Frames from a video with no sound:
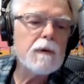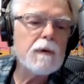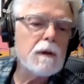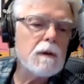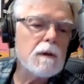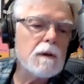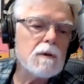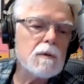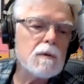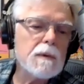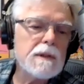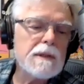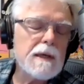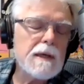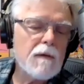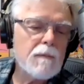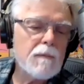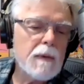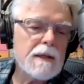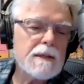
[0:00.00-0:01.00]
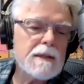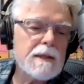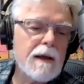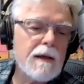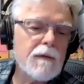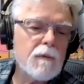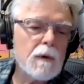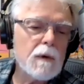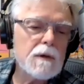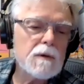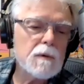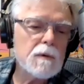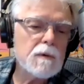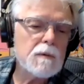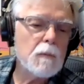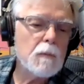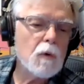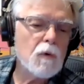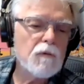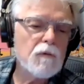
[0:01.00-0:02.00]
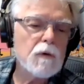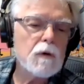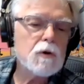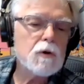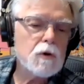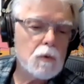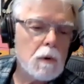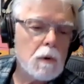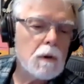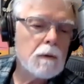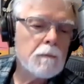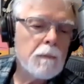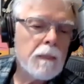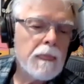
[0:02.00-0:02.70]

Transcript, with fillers: years when South by Southwest was more virtual.